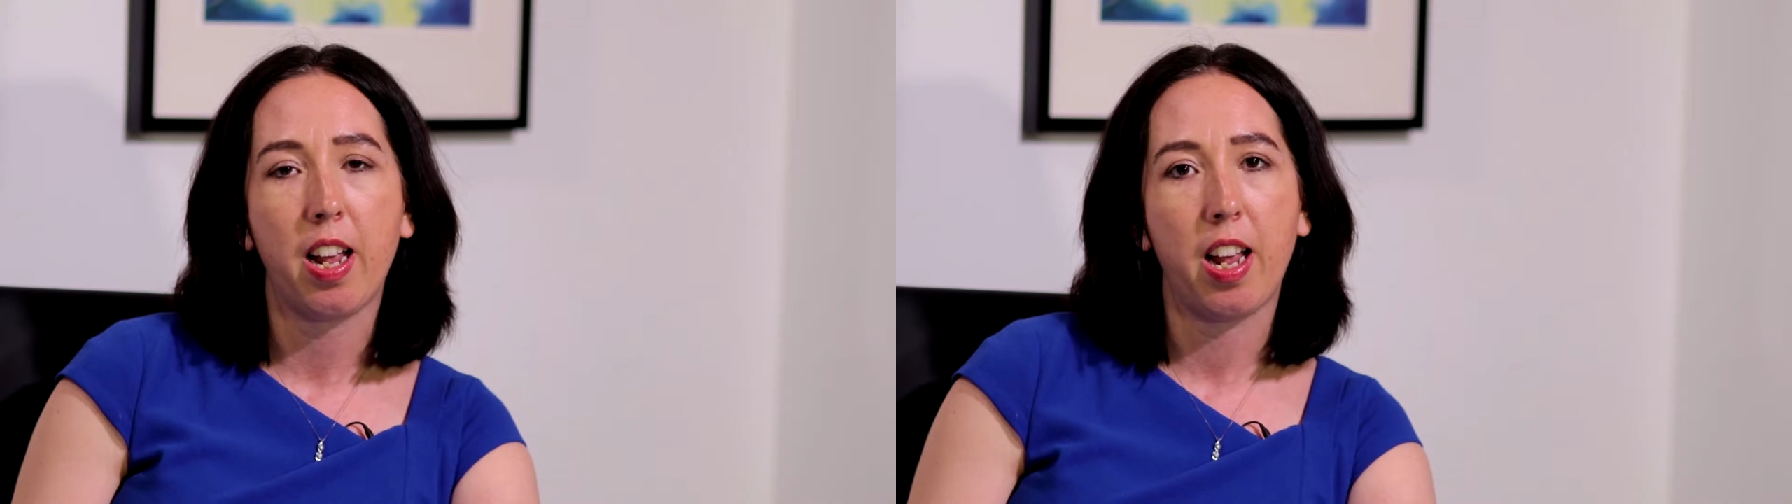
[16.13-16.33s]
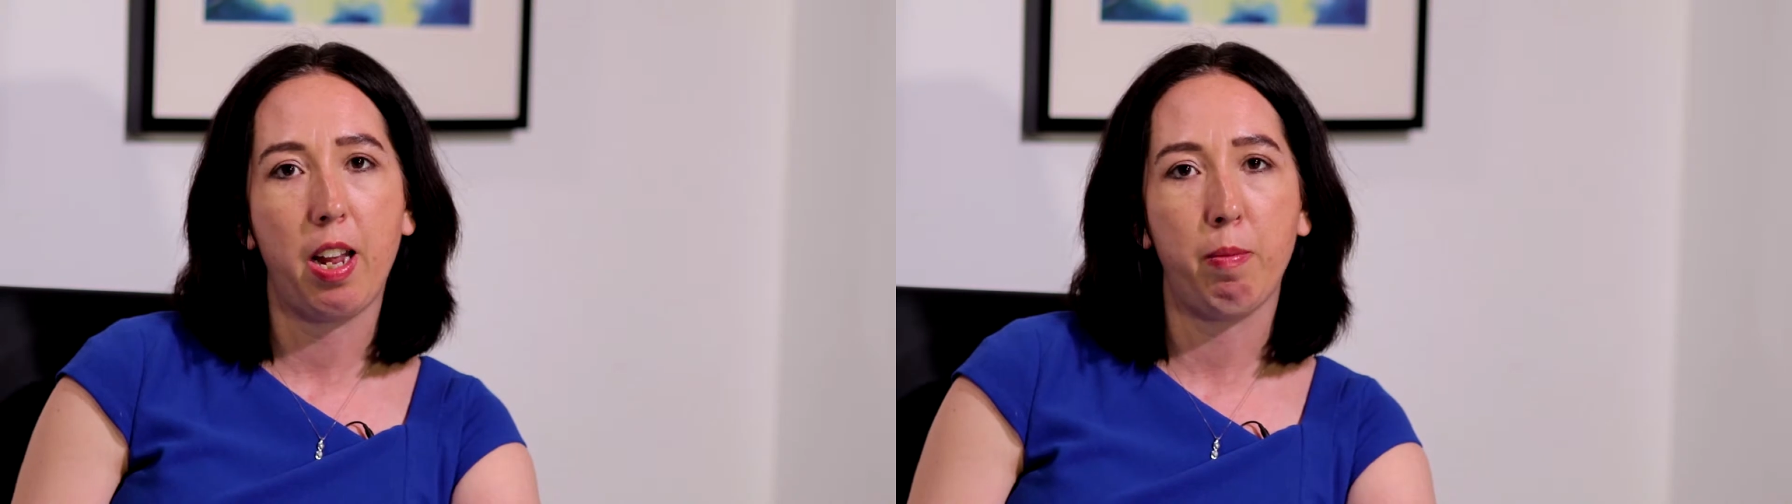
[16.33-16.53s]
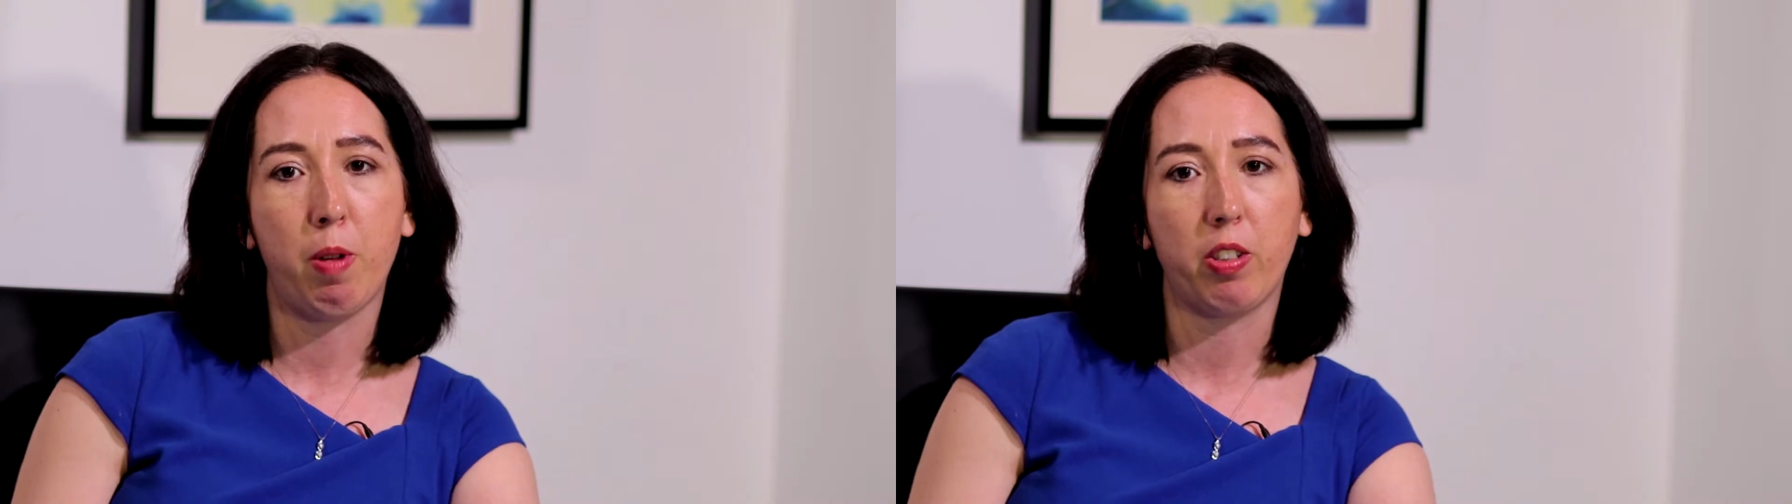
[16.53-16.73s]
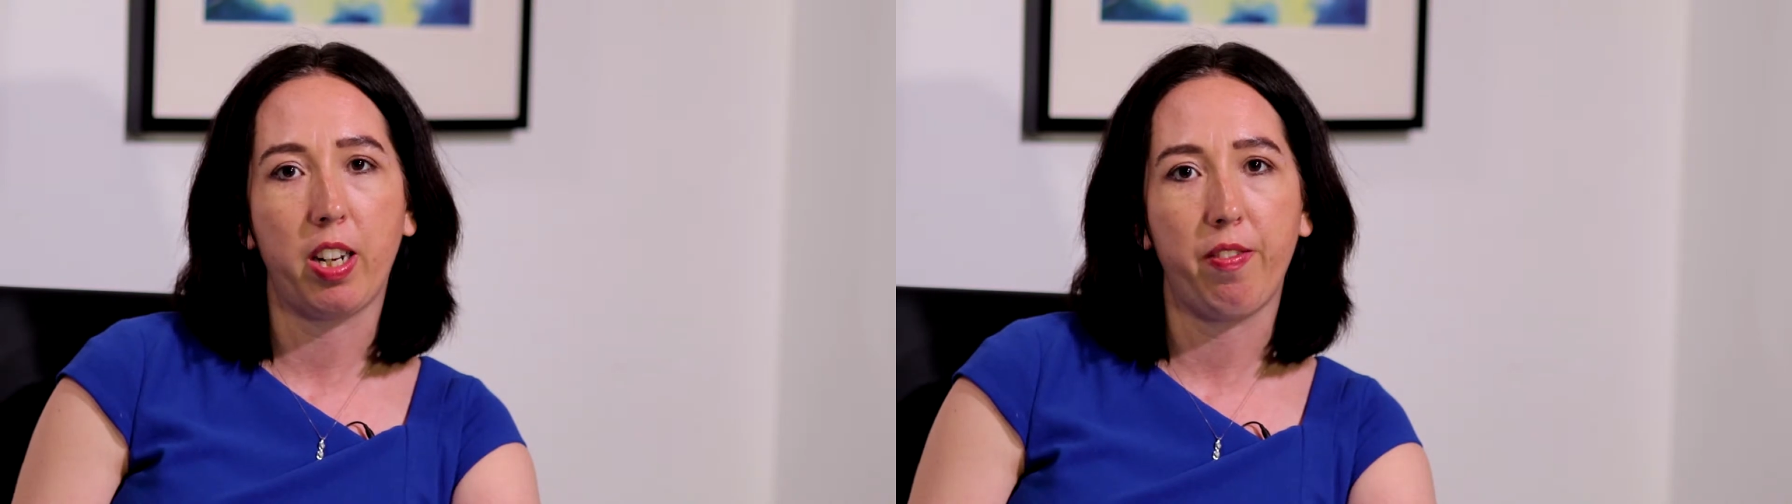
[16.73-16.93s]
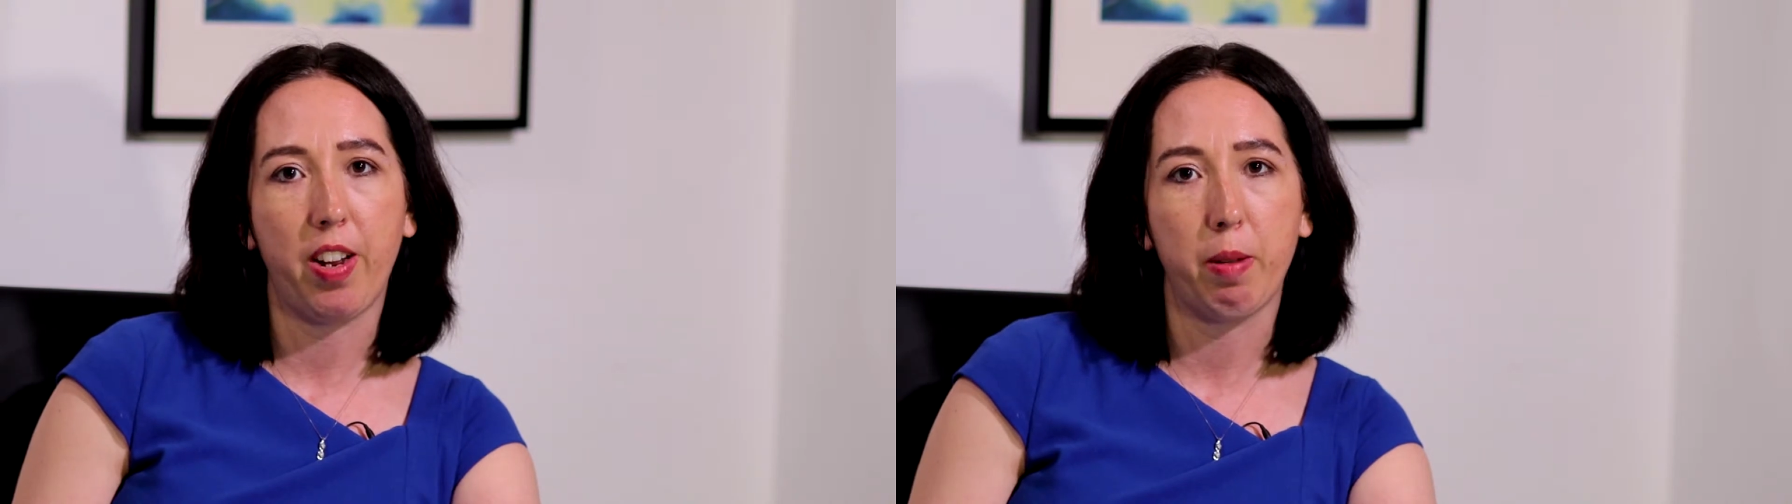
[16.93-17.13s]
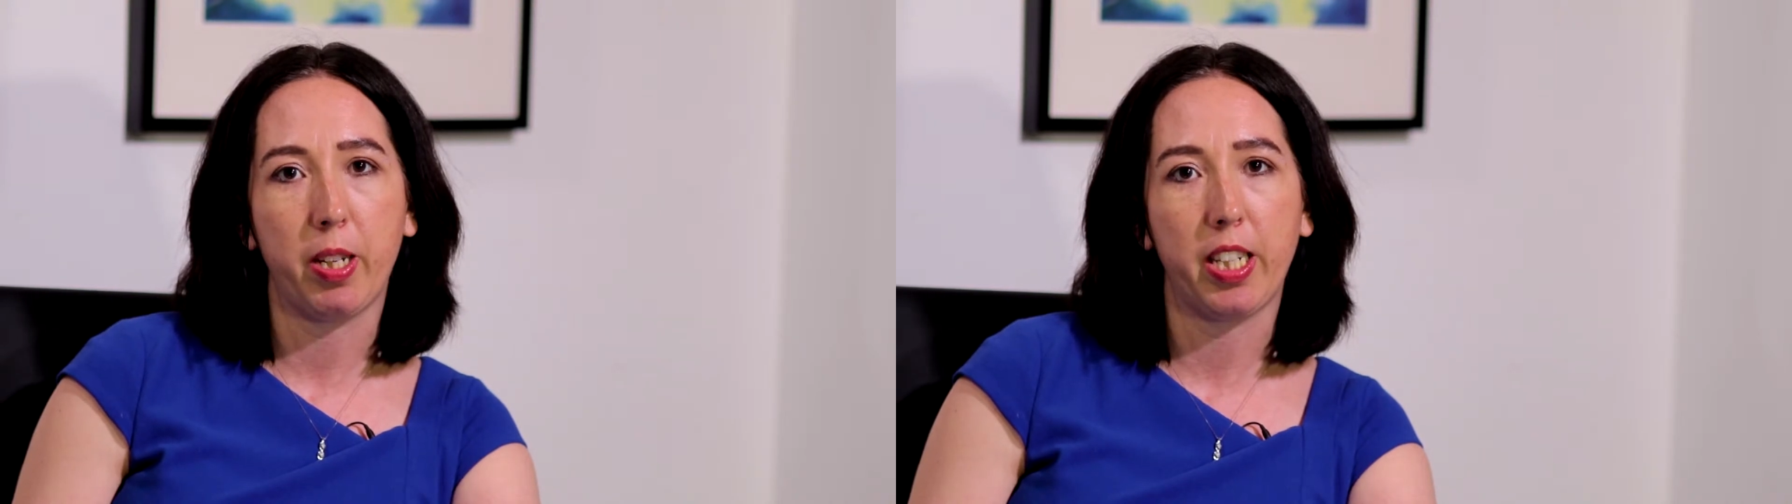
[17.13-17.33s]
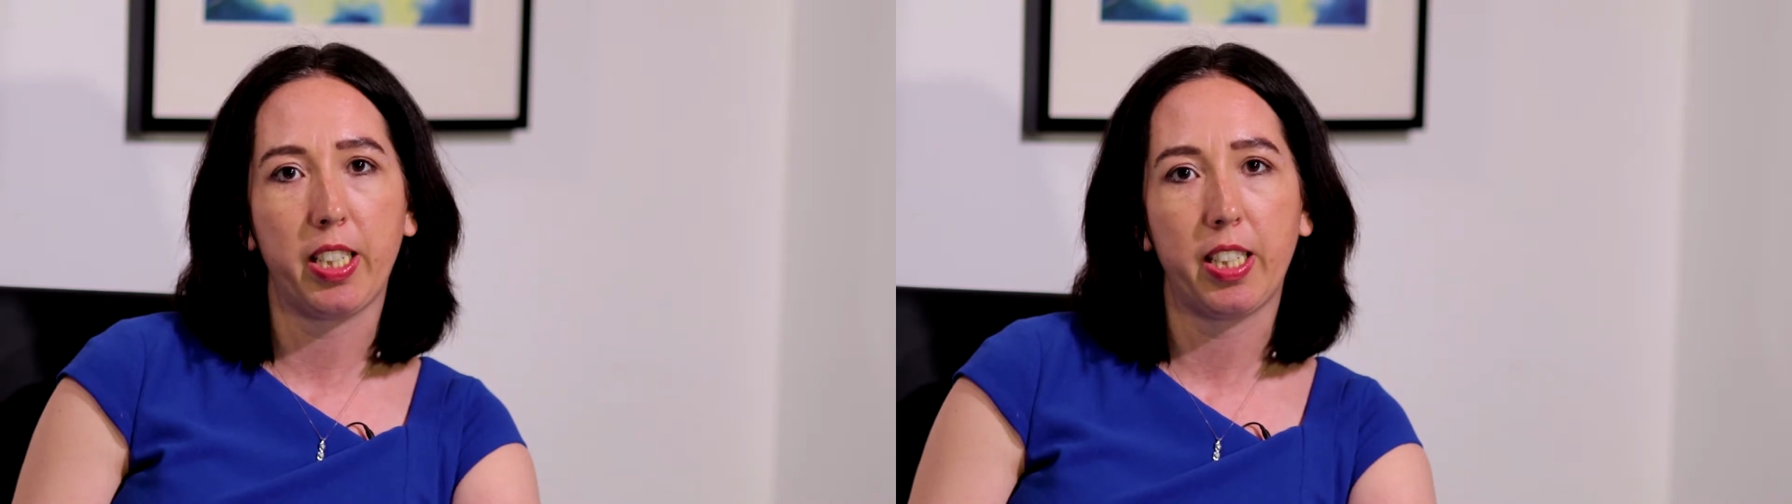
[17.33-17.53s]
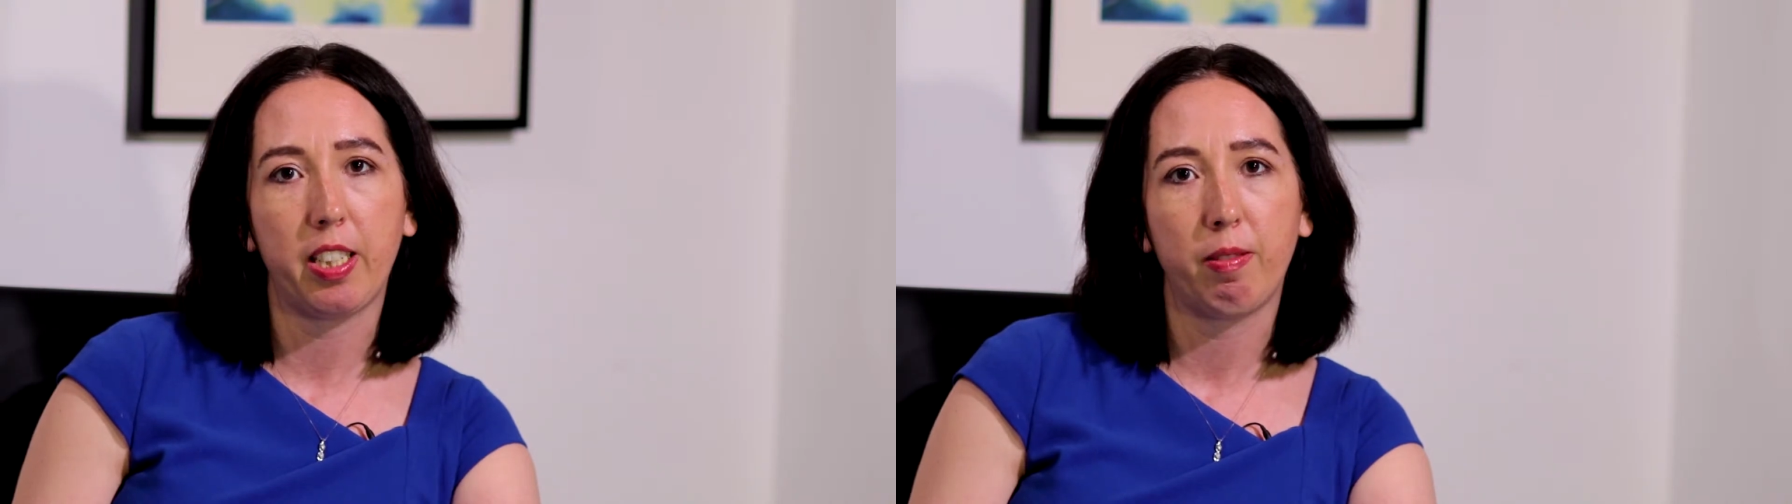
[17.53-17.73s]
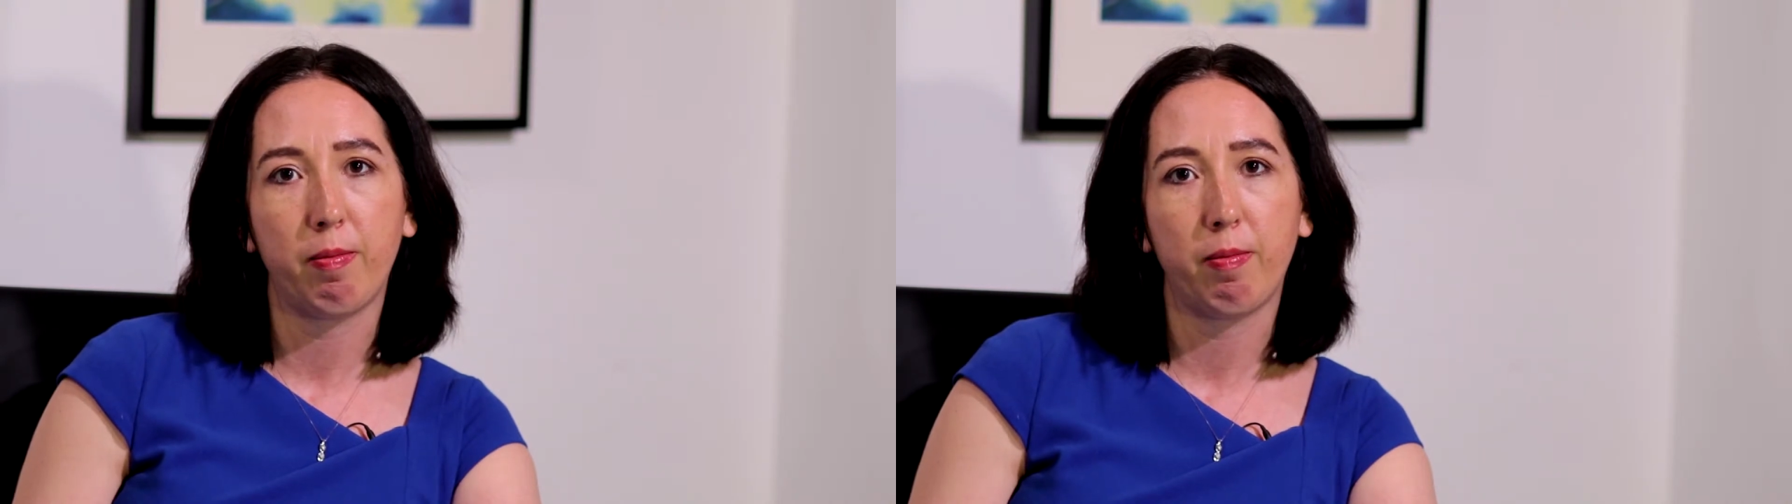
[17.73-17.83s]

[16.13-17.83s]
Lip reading: and multifamilies.